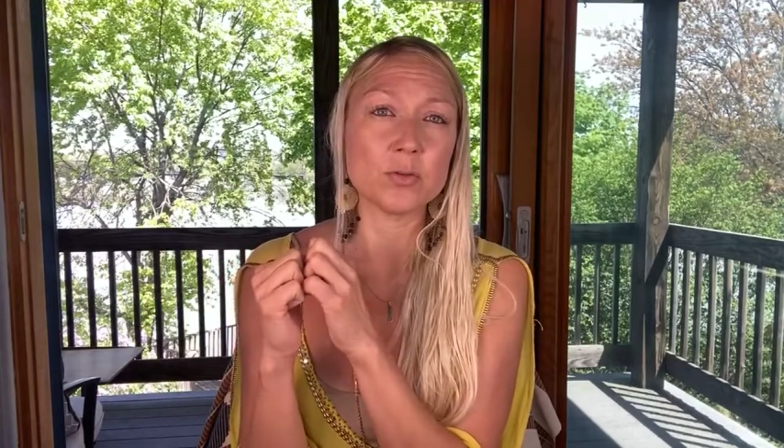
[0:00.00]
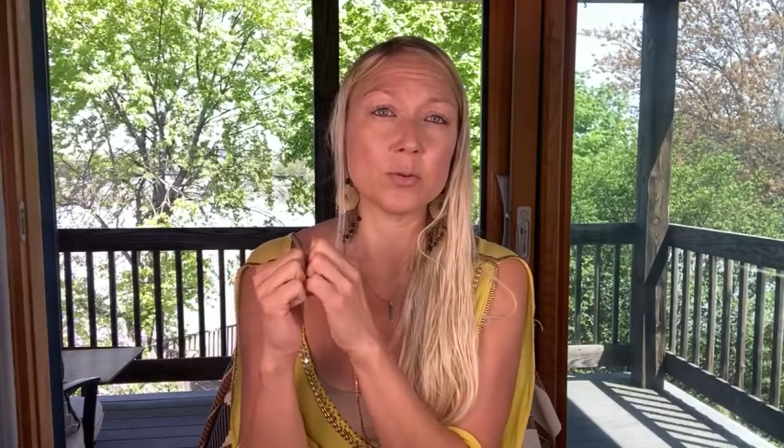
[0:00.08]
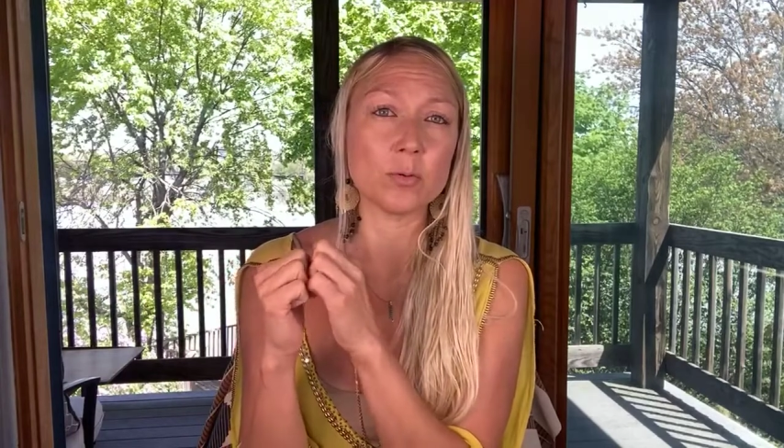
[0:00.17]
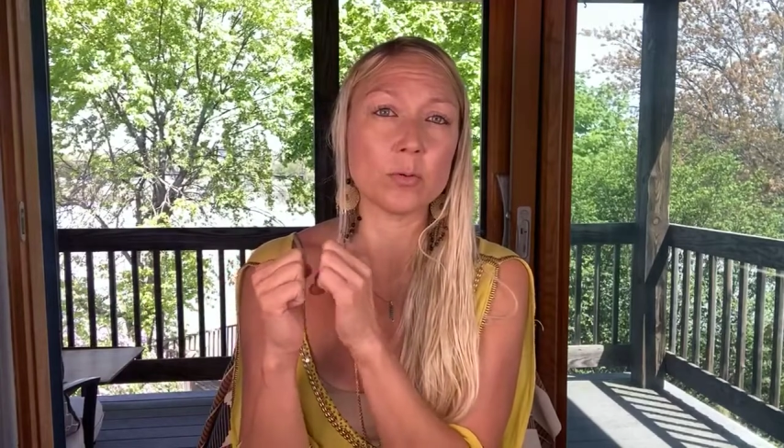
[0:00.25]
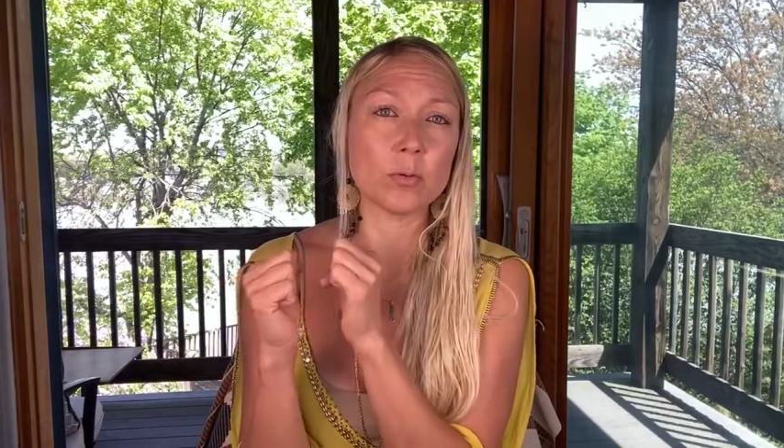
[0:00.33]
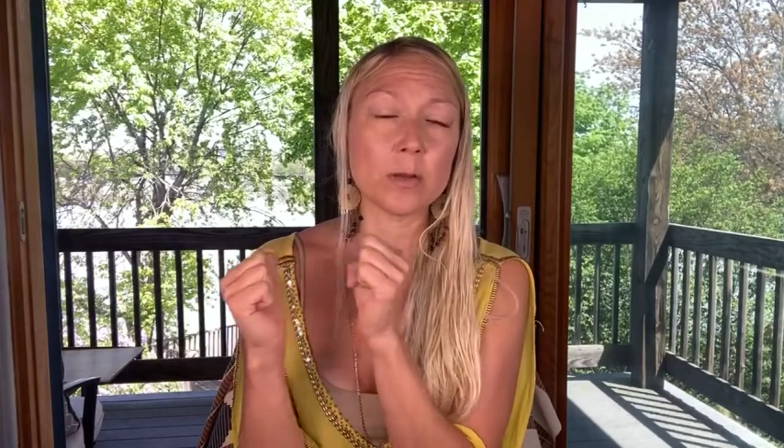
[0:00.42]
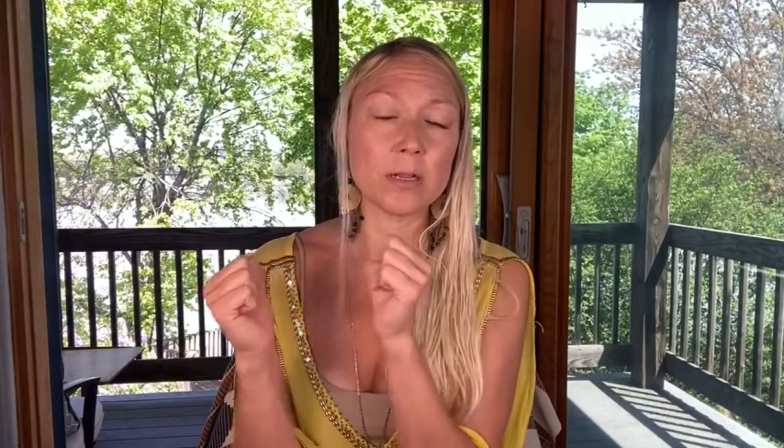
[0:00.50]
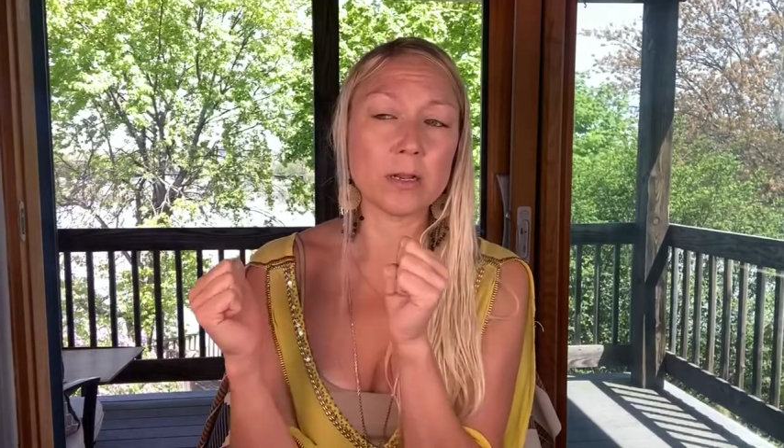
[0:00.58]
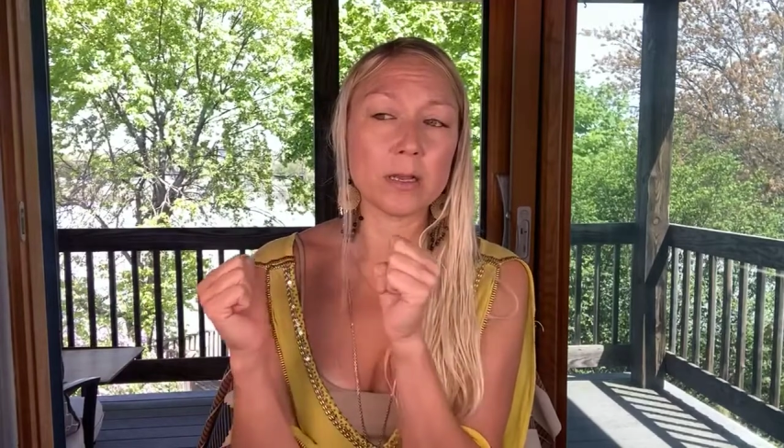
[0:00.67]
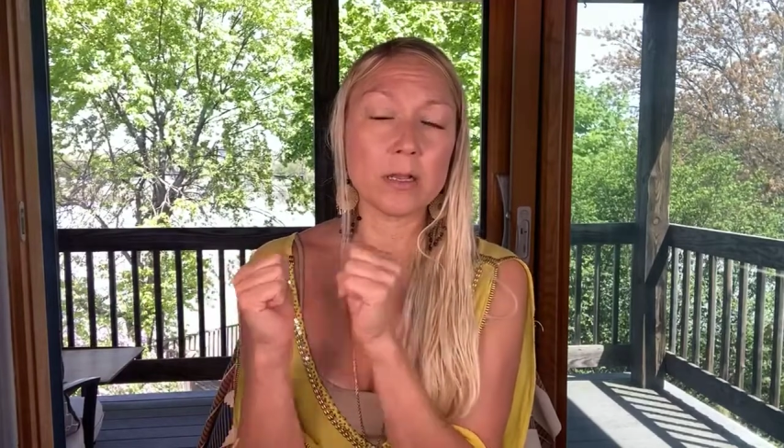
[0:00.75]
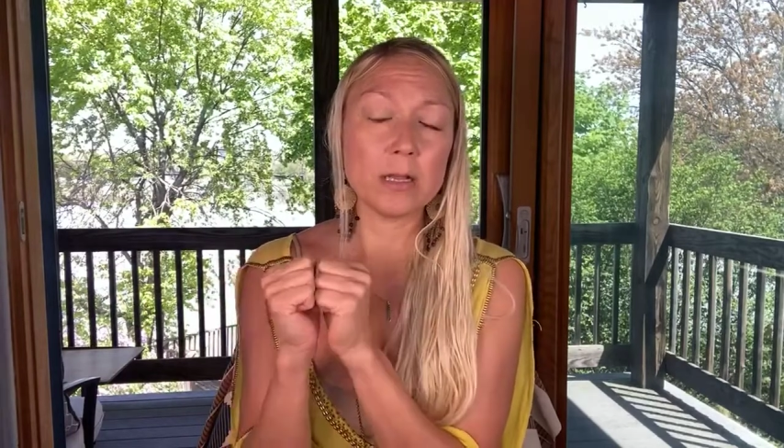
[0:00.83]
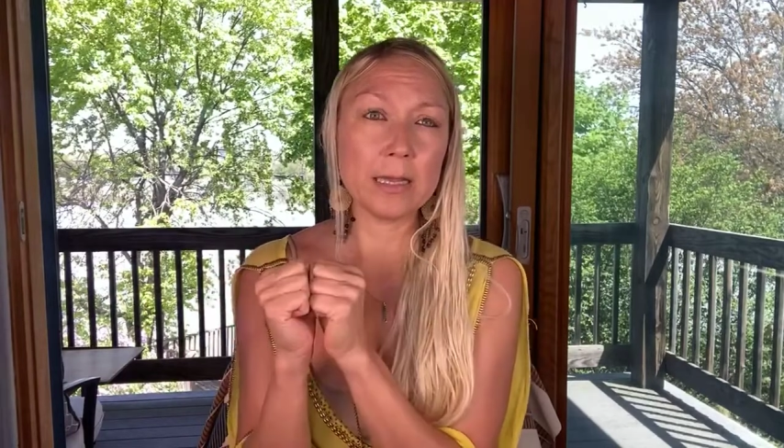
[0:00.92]
to kind
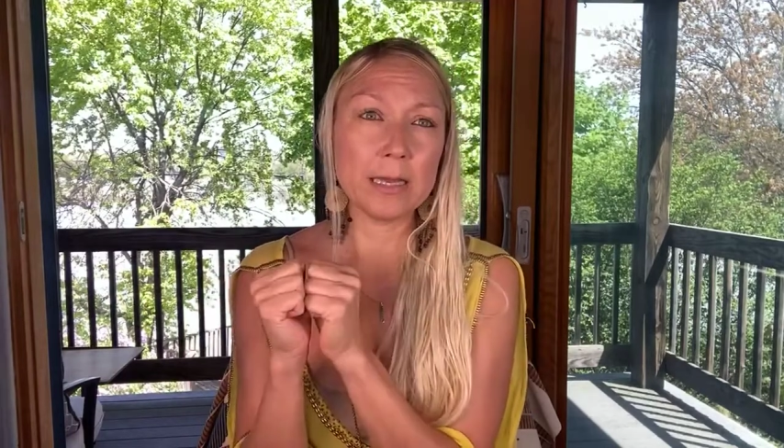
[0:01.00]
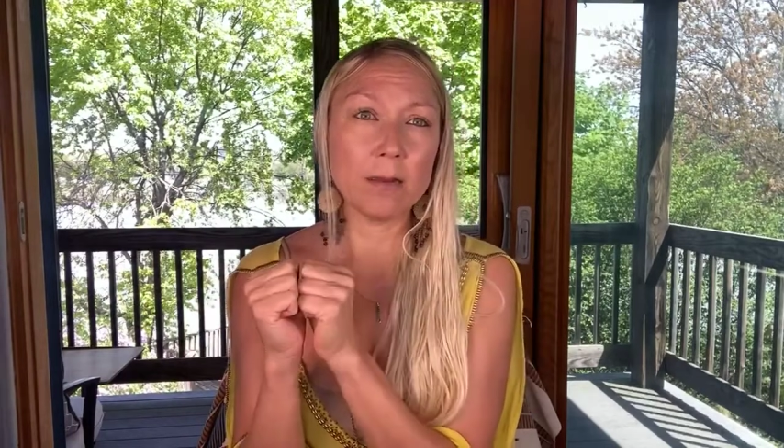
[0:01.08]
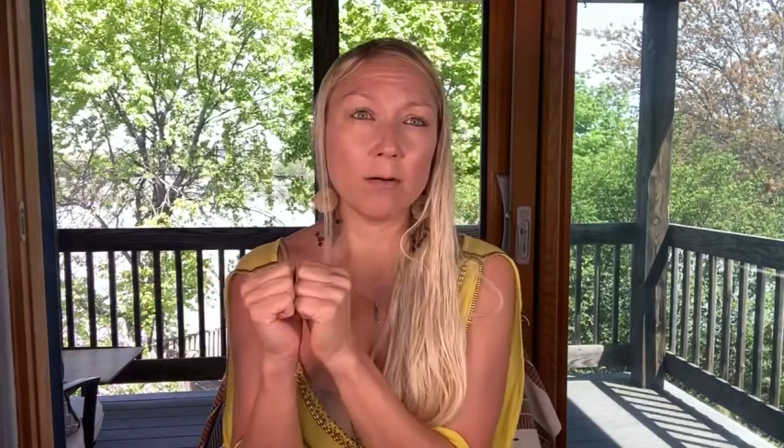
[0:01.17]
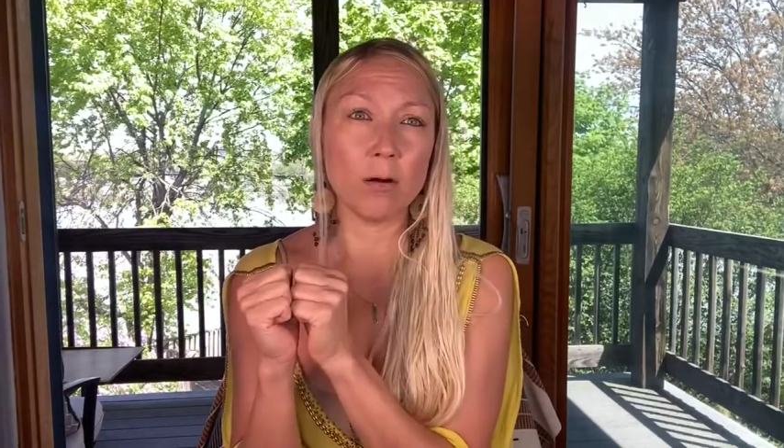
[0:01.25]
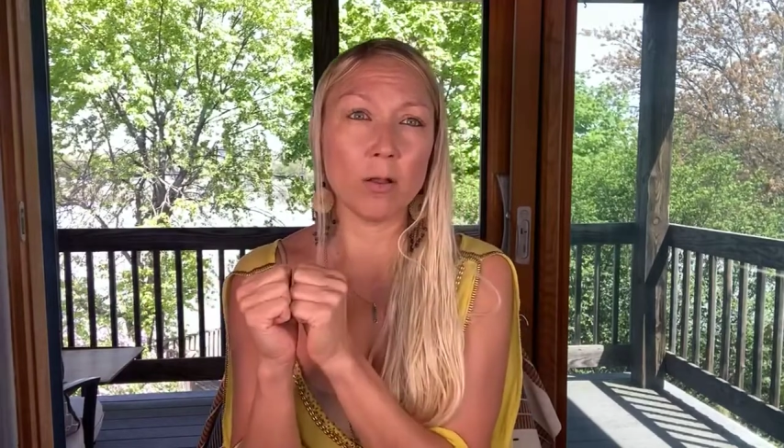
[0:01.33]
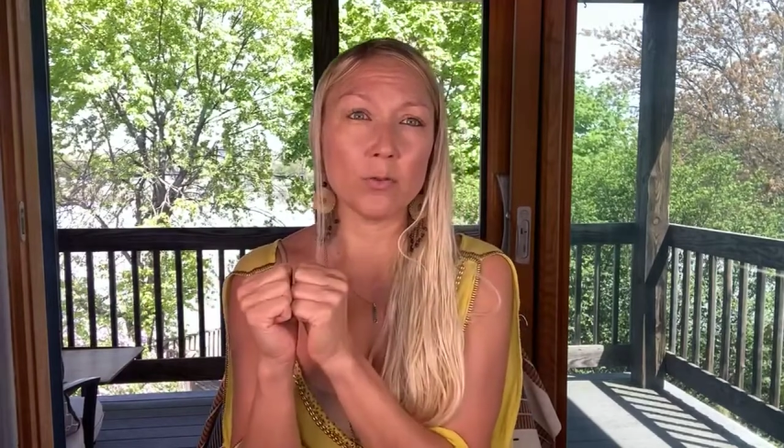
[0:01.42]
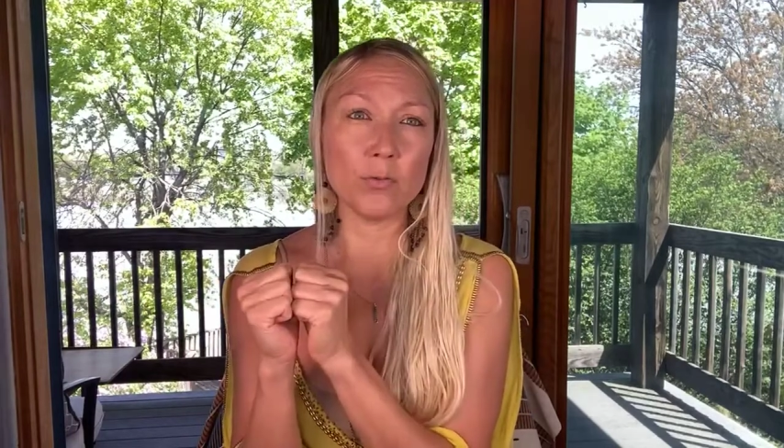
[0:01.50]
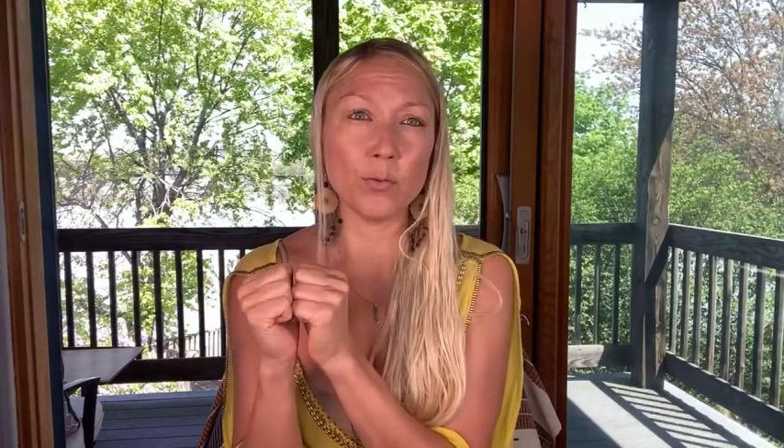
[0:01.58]
of cling on